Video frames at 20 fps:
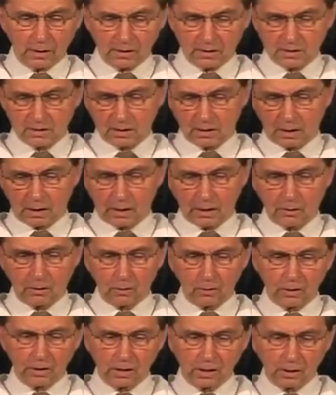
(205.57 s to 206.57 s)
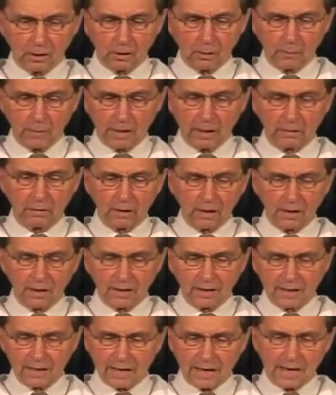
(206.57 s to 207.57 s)
It's an article here about
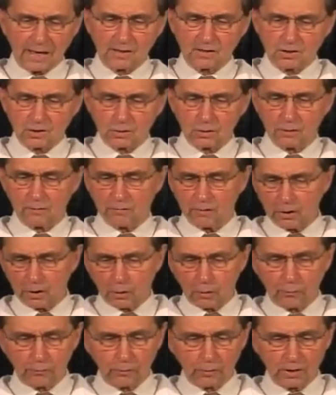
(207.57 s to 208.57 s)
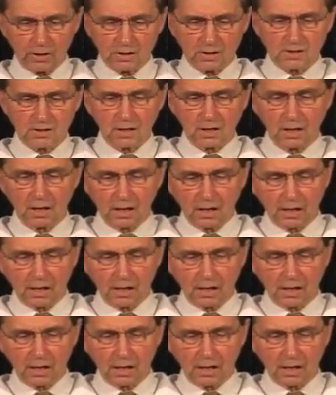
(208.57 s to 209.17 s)
cancer of the ovaries